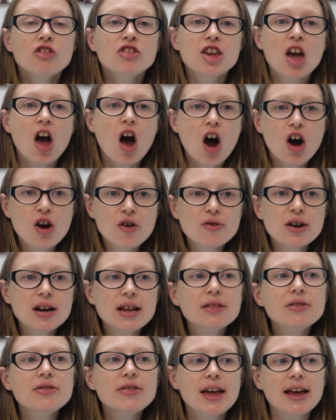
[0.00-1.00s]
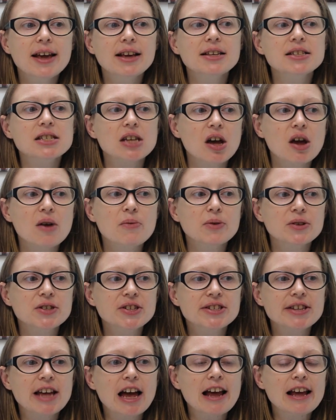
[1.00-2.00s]
The only things I
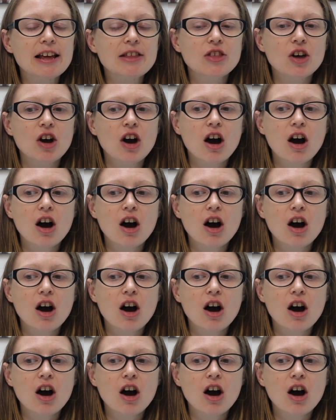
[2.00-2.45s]
would say that